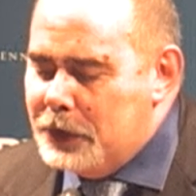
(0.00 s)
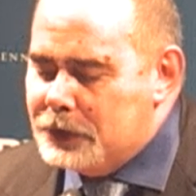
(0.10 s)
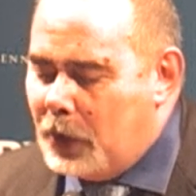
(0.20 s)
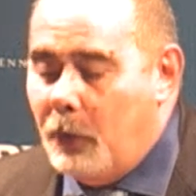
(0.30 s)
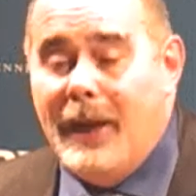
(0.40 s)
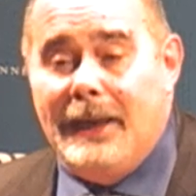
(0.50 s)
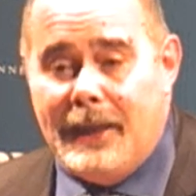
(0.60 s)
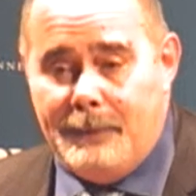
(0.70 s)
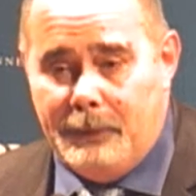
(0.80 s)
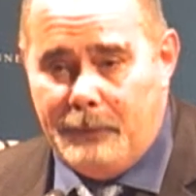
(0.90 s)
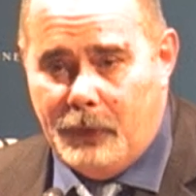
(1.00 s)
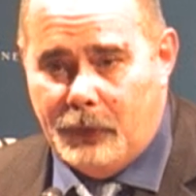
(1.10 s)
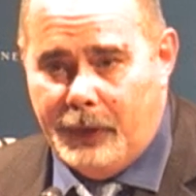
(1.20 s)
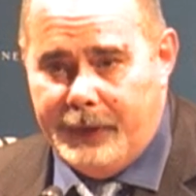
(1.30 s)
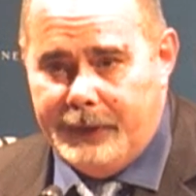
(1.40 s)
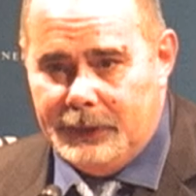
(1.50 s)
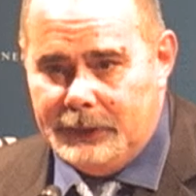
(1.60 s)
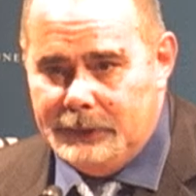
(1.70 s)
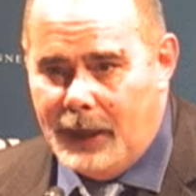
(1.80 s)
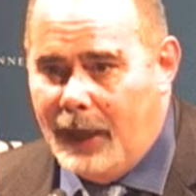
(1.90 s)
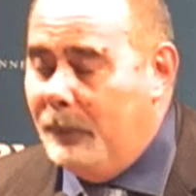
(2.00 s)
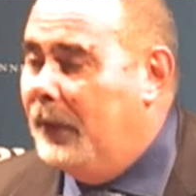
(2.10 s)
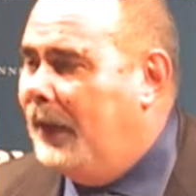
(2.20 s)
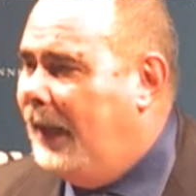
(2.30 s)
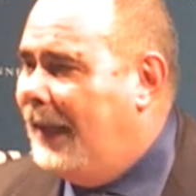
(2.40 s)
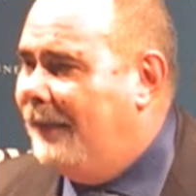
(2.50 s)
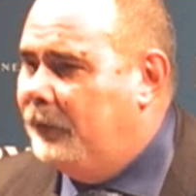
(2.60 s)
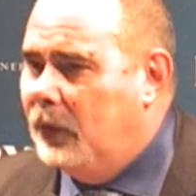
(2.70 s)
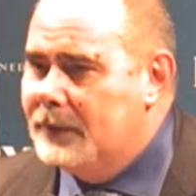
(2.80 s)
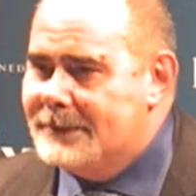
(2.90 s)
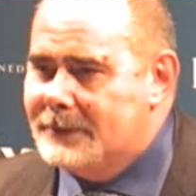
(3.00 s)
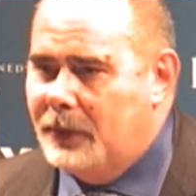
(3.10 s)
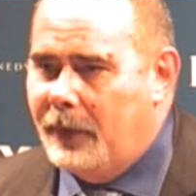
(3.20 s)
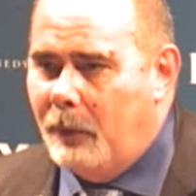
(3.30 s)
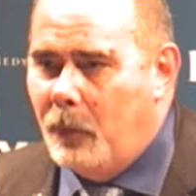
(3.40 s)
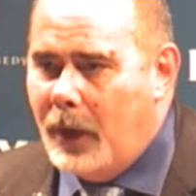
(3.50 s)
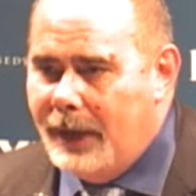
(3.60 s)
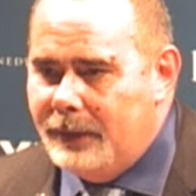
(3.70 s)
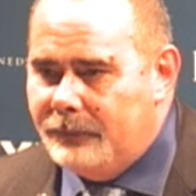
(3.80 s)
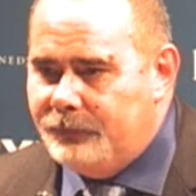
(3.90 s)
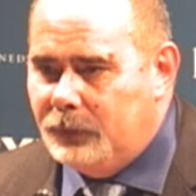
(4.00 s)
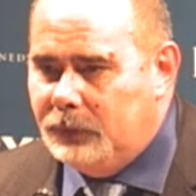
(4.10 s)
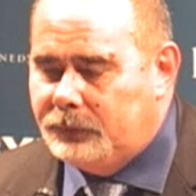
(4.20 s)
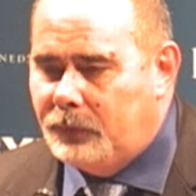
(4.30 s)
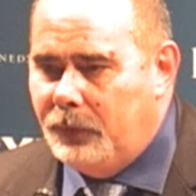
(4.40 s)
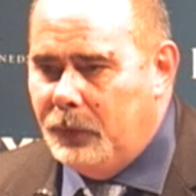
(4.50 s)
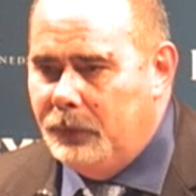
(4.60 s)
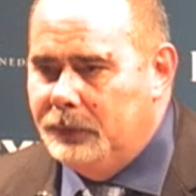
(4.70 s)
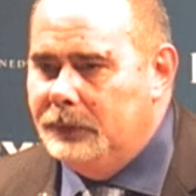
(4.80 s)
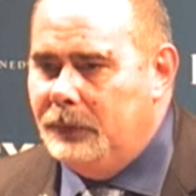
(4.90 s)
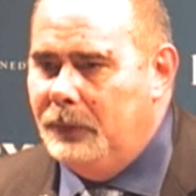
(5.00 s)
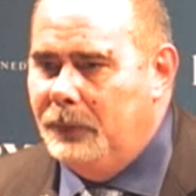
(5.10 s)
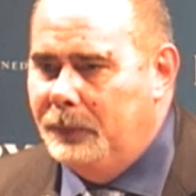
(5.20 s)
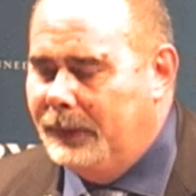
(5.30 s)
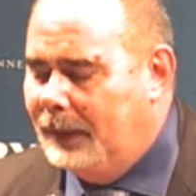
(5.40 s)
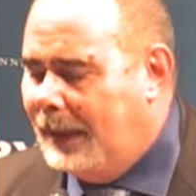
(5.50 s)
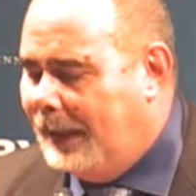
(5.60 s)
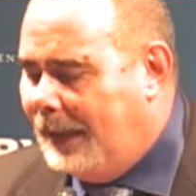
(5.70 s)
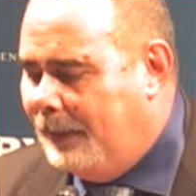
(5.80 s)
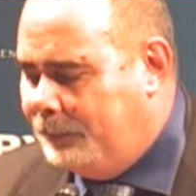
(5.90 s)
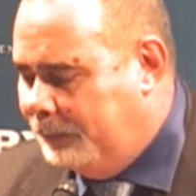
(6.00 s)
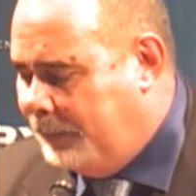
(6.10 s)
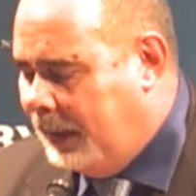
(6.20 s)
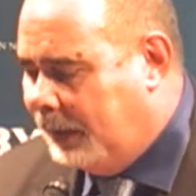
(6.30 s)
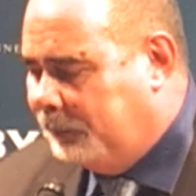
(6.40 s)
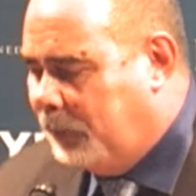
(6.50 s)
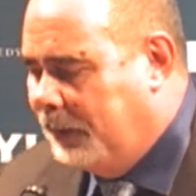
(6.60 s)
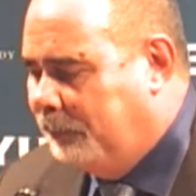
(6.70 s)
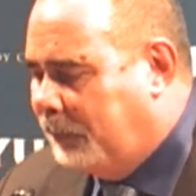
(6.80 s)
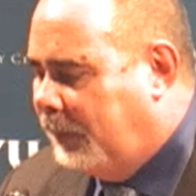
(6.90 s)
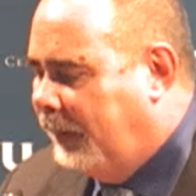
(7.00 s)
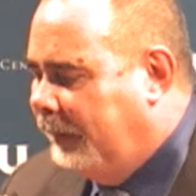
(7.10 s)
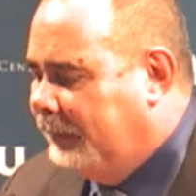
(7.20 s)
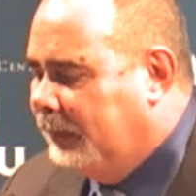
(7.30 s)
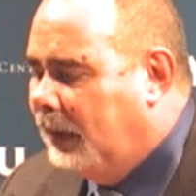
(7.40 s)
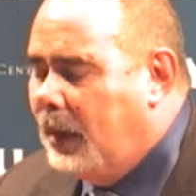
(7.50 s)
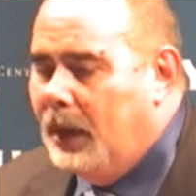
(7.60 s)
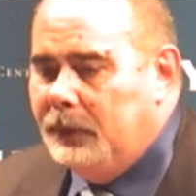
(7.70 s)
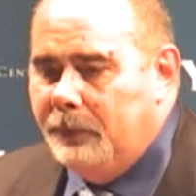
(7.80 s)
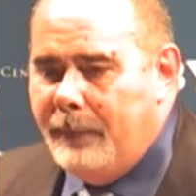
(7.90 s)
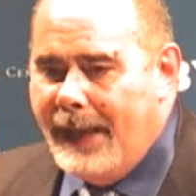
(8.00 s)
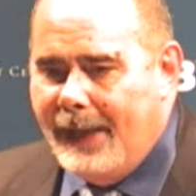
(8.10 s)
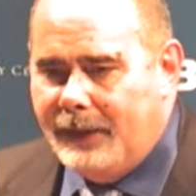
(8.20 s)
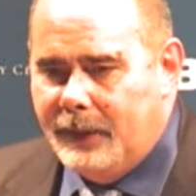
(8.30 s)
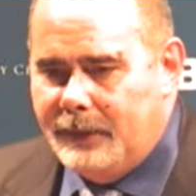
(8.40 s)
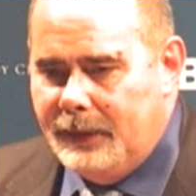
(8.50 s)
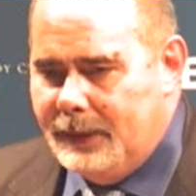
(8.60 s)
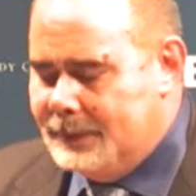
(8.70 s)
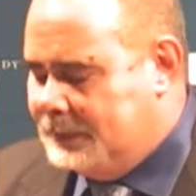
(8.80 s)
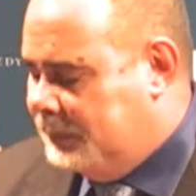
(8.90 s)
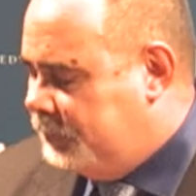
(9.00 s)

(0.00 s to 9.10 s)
So welcome on board. I will have also a wonderful crew who will help me at one point to make this